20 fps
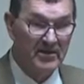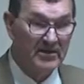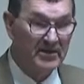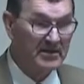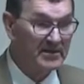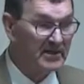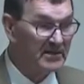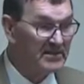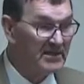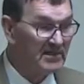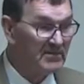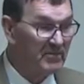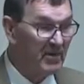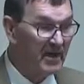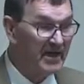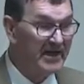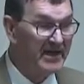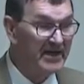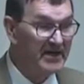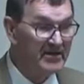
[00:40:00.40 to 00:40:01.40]
and this is what
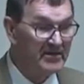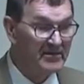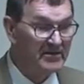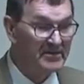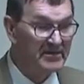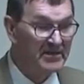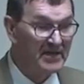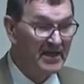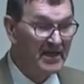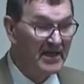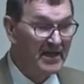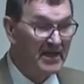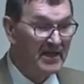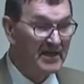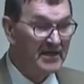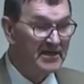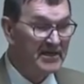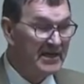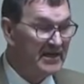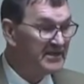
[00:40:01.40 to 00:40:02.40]
hearers
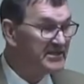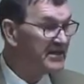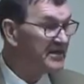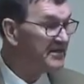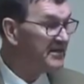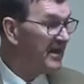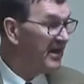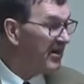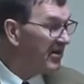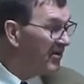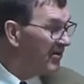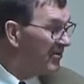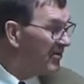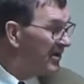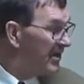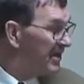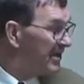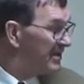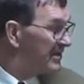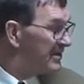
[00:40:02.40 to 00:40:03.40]
need to know.
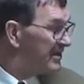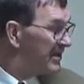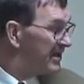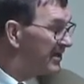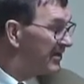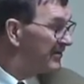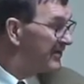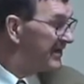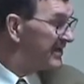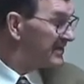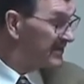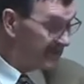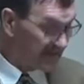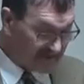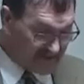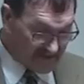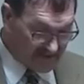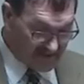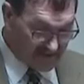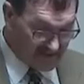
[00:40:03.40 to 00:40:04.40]
You know, this
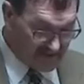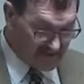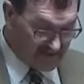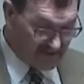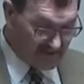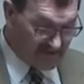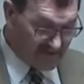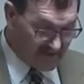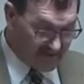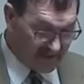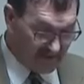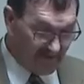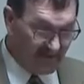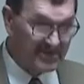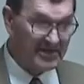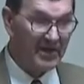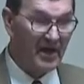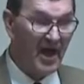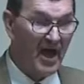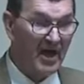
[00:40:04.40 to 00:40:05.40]
is, you're dealing with
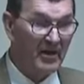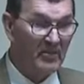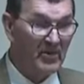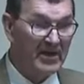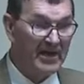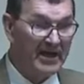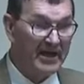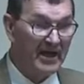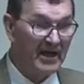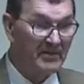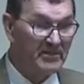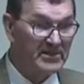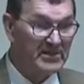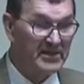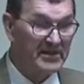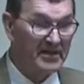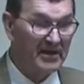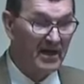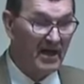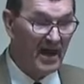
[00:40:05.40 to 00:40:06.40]
God. When it comes to
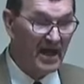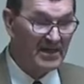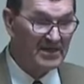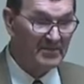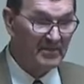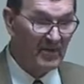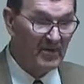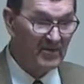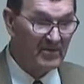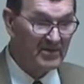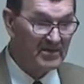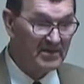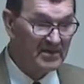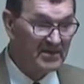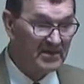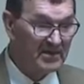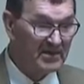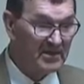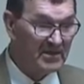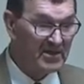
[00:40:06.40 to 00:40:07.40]
the gospel,
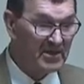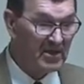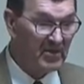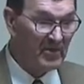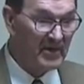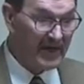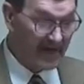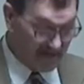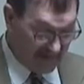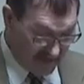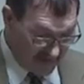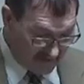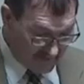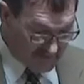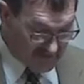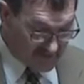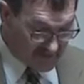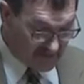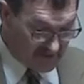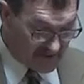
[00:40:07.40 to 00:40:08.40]
when it
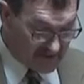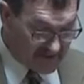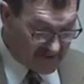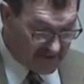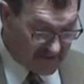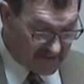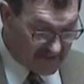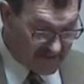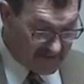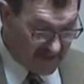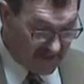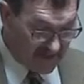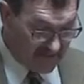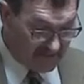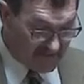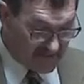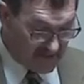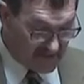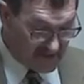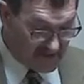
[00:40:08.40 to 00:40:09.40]
comes to whether you're
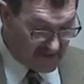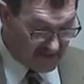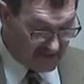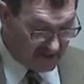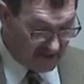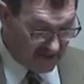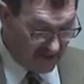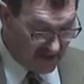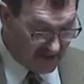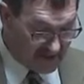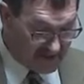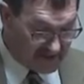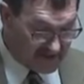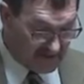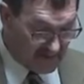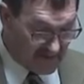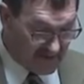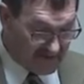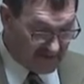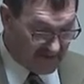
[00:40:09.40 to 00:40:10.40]
saved or you're lost, or
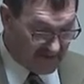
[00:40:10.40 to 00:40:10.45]
whether it